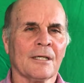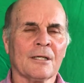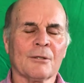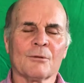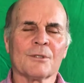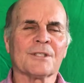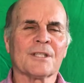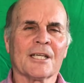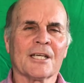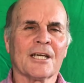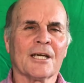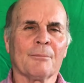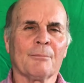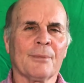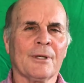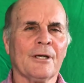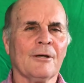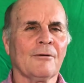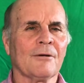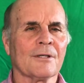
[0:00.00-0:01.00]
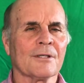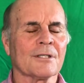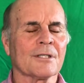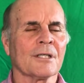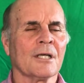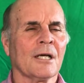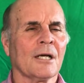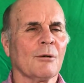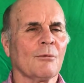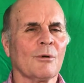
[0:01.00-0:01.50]
was that our parents
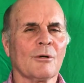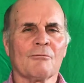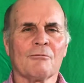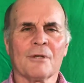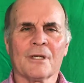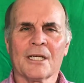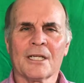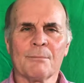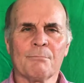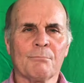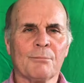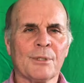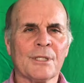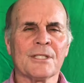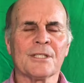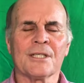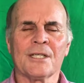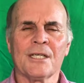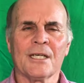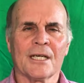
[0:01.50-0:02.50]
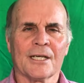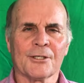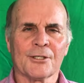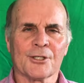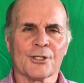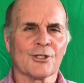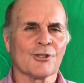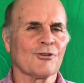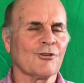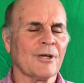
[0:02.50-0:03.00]
were really busy and
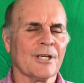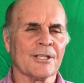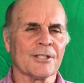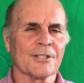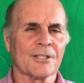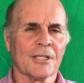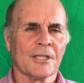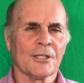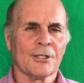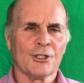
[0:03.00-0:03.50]
stressed,